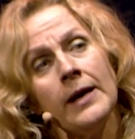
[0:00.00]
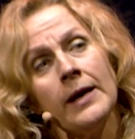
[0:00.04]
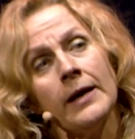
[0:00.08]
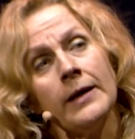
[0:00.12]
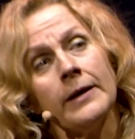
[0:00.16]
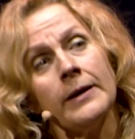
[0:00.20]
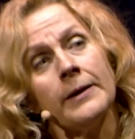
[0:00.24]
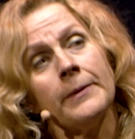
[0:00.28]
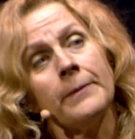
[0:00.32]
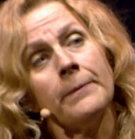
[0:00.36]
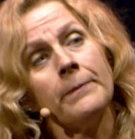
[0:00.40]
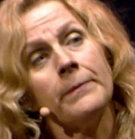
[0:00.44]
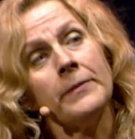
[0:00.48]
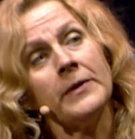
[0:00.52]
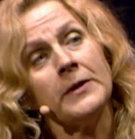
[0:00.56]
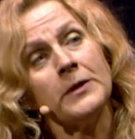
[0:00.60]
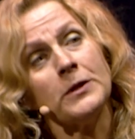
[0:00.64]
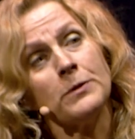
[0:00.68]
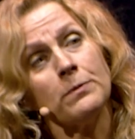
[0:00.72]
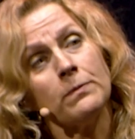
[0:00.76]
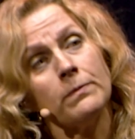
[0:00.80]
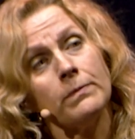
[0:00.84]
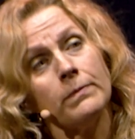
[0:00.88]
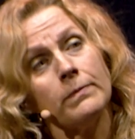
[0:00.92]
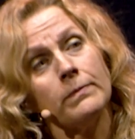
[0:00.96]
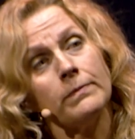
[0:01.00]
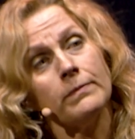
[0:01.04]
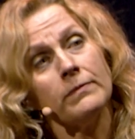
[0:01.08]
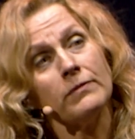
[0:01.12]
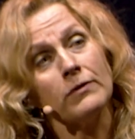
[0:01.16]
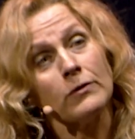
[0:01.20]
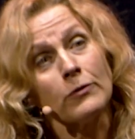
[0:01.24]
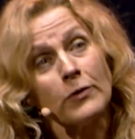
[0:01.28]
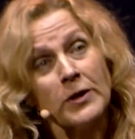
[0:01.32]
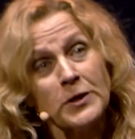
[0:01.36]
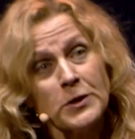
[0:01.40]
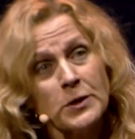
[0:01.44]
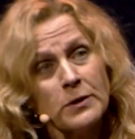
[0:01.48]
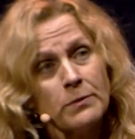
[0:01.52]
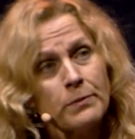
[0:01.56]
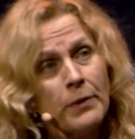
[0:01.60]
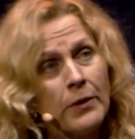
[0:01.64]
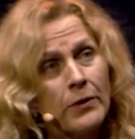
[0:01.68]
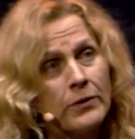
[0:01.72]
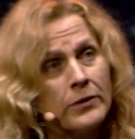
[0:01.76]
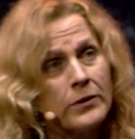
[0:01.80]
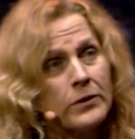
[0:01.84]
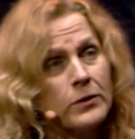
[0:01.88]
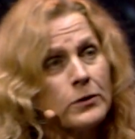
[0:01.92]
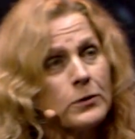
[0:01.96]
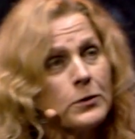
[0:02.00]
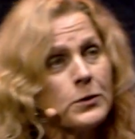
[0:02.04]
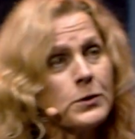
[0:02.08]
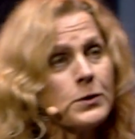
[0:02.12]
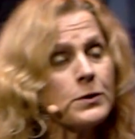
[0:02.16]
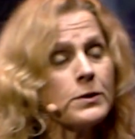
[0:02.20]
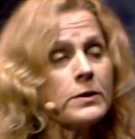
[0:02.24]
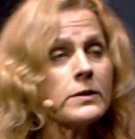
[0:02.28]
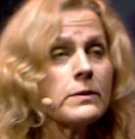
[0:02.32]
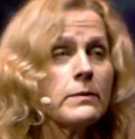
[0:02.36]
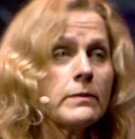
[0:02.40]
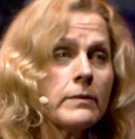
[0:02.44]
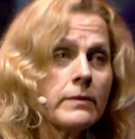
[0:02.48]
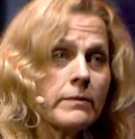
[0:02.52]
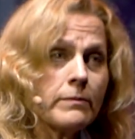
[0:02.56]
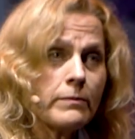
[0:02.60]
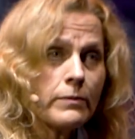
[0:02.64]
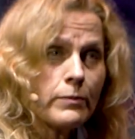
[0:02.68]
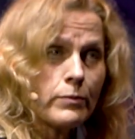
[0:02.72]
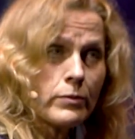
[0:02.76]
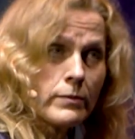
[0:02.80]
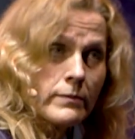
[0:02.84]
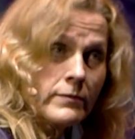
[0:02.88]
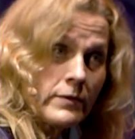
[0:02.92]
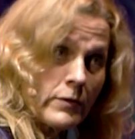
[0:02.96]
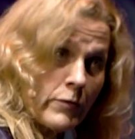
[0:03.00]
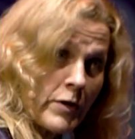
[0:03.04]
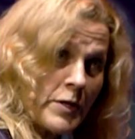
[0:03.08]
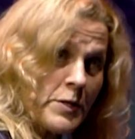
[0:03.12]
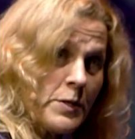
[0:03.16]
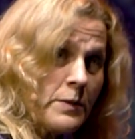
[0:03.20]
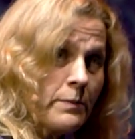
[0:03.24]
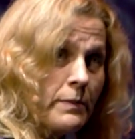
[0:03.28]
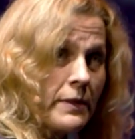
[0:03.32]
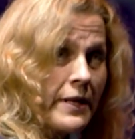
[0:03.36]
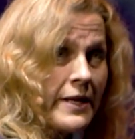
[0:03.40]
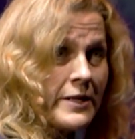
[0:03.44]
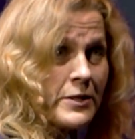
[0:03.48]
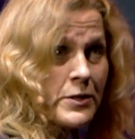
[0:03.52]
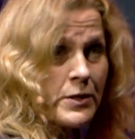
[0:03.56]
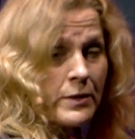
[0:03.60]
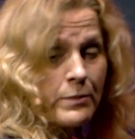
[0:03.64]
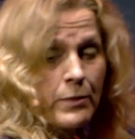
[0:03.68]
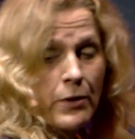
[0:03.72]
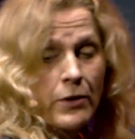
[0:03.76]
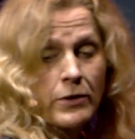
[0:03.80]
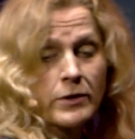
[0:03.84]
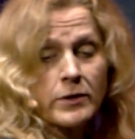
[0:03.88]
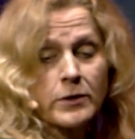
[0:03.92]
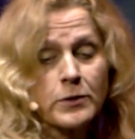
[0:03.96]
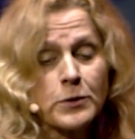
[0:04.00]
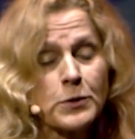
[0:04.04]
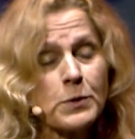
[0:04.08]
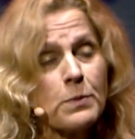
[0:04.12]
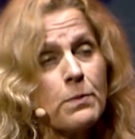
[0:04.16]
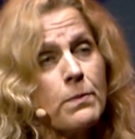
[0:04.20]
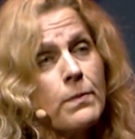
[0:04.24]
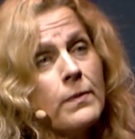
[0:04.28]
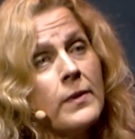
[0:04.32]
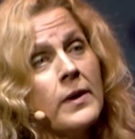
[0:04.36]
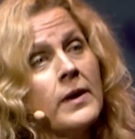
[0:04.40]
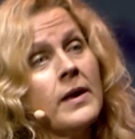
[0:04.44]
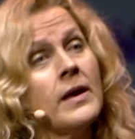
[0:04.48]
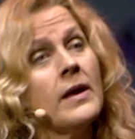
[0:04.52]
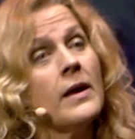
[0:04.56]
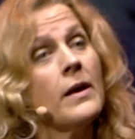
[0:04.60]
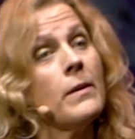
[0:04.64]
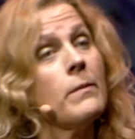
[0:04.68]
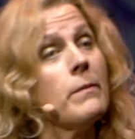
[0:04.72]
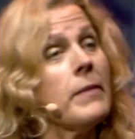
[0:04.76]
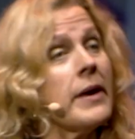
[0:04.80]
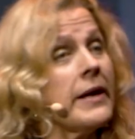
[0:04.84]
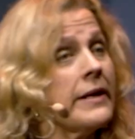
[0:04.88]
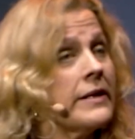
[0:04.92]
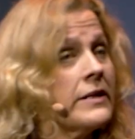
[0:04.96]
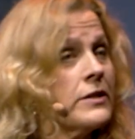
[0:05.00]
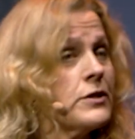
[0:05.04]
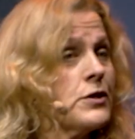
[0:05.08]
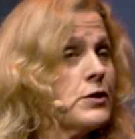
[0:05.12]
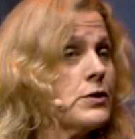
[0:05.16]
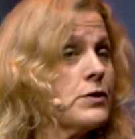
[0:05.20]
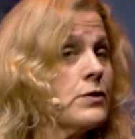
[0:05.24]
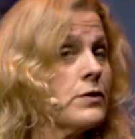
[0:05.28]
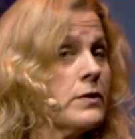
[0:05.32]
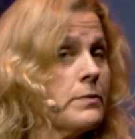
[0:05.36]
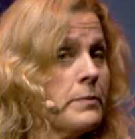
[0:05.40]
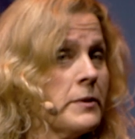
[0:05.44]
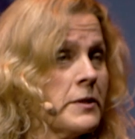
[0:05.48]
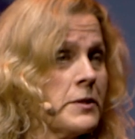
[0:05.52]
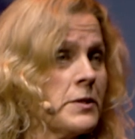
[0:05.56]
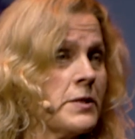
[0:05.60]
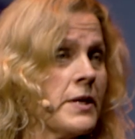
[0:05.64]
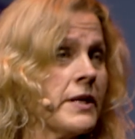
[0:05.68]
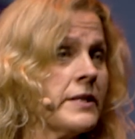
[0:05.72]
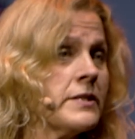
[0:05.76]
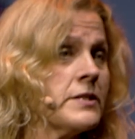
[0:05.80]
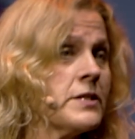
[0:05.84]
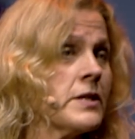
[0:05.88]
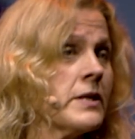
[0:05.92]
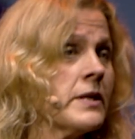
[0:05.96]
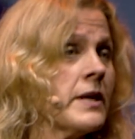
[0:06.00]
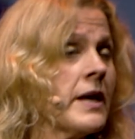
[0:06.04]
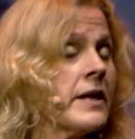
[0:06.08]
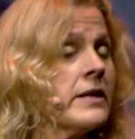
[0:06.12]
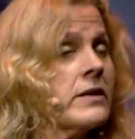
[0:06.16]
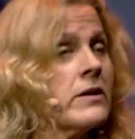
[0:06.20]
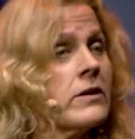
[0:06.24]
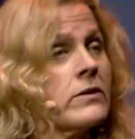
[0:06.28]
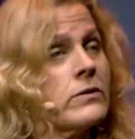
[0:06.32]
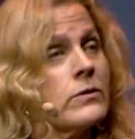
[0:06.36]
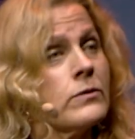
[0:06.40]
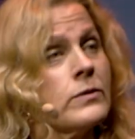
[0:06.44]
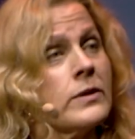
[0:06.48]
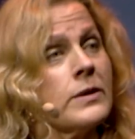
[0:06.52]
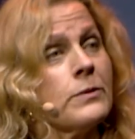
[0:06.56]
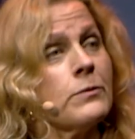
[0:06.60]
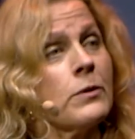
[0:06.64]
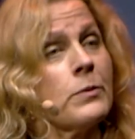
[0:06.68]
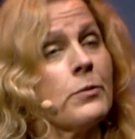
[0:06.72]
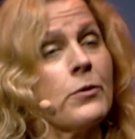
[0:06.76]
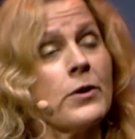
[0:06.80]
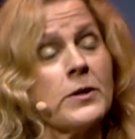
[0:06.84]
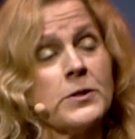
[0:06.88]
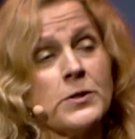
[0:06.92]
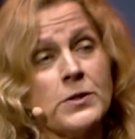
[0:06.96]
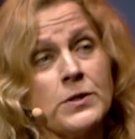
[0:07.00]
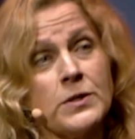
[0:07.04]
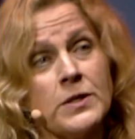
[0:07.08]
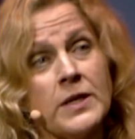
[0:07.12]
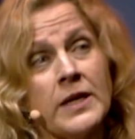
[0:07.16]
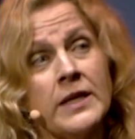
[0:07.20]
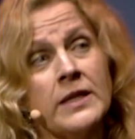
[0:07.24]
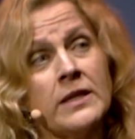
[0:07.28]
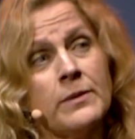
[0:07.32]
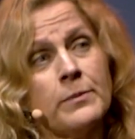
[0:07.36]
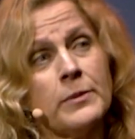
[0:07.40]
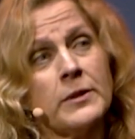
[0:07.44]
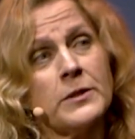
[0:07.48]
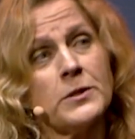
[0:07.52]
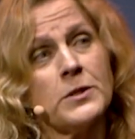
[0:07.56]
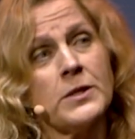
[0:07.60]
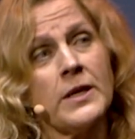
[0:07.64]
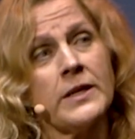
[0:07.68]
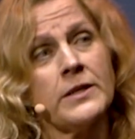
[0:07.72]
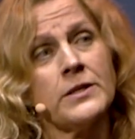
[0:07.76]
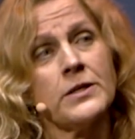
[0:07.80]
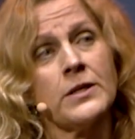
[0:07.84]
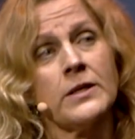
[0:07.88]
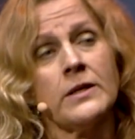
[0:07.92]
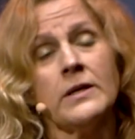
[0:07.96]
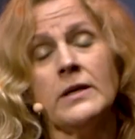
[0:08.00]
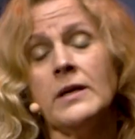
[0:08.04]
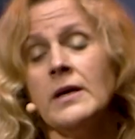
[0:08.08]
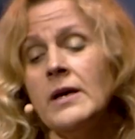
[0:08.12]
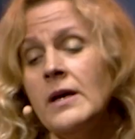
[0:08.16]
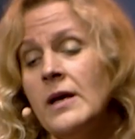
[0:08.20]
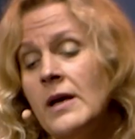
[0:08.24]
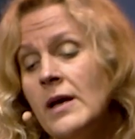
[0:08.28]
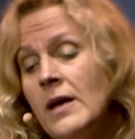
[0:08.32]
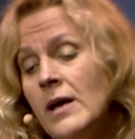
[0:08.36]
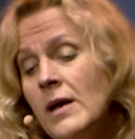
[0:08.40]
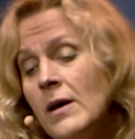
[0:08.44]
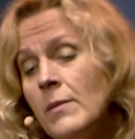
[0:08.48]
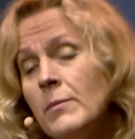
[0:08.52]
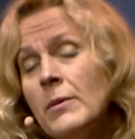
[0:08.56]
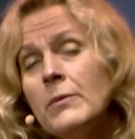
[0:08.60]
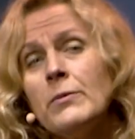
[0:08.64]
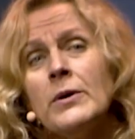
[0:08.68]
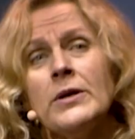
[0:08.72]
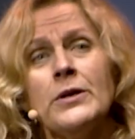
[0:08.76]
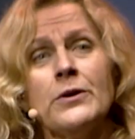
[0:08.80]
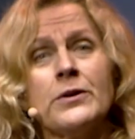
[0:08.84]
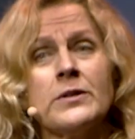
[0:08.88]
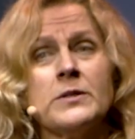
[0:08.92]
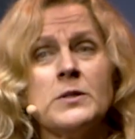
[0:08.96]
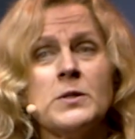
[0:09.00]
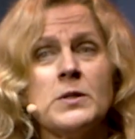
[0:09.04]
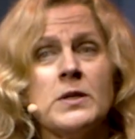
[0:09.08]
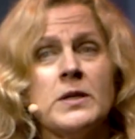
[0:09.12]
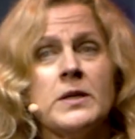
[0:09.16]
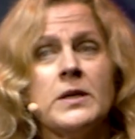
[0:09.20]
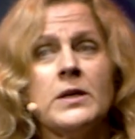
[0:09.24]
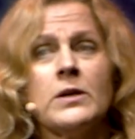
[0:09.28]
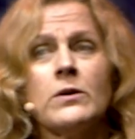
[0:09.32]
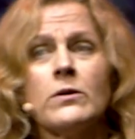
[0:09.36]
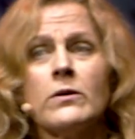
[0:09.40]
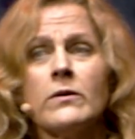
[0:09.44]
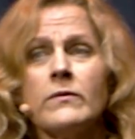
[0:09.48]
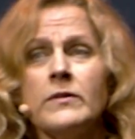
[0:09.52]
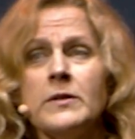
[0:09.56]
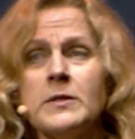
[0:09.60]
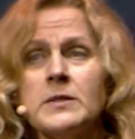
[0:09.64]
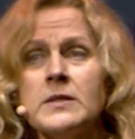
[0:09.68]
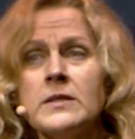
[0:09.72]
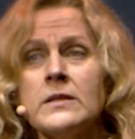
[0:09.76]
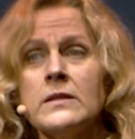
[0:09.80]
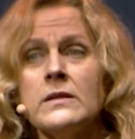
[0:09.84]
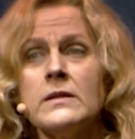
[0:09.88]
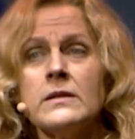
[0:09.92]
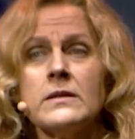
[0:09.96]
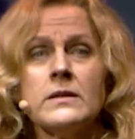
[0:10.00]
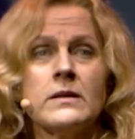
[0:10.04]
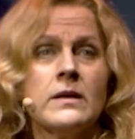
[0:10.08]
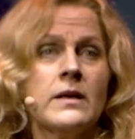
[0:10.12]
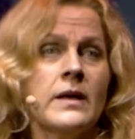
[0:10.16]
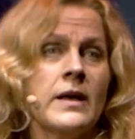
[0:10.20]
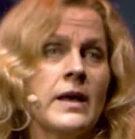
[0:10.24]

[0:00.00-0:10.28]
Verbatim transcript: Um, these fluorescent particles, fluorescent plastic particles, made it to the placenta and not only were present in the placenta, but what you can see here are these little